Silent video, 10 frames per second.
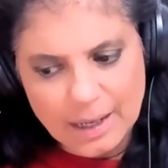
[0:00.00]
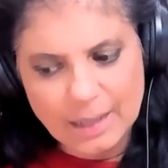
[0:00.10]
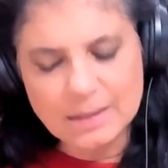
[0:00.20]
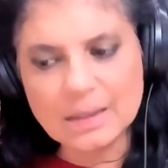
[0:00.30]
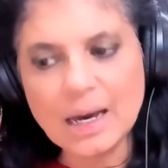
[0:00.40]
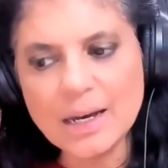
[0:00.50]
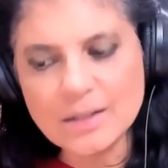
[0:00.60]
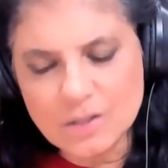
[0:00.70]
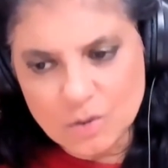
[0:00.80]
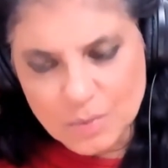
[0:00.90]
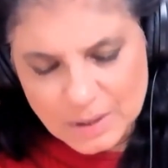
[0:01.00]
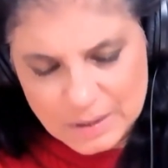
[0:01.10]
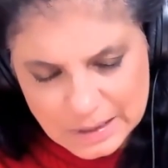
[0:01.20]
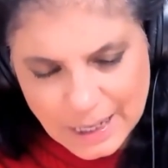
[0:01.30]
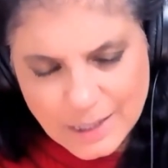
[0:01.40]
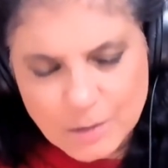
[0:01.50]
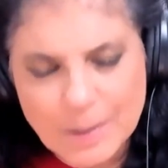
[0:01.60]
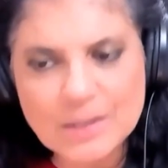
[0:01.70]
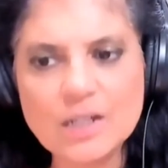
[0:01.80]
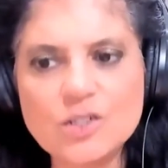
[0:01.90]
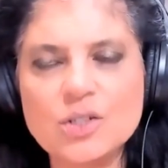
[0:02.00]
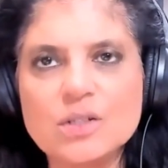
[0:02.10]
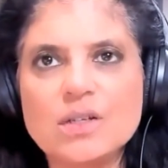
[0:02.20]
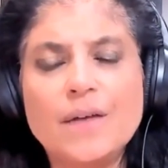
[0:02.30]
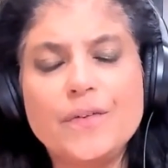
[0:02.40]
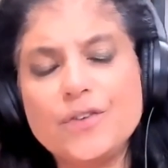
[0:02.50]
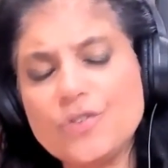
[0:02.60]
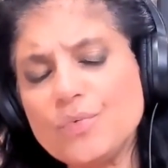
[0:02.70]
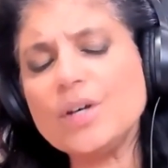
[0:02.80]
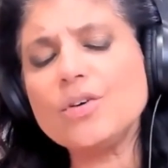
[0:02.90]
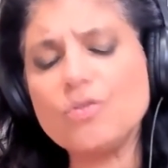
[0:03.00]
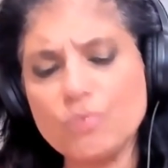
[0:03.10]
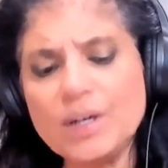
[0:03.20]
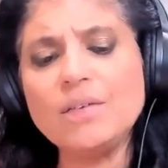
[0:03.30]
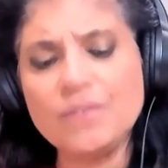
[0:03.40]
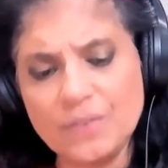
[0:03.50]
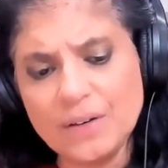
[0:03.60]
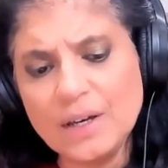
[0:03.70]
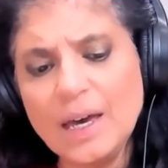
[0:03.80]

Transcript: and slides into realistic expectations, there's a real grief,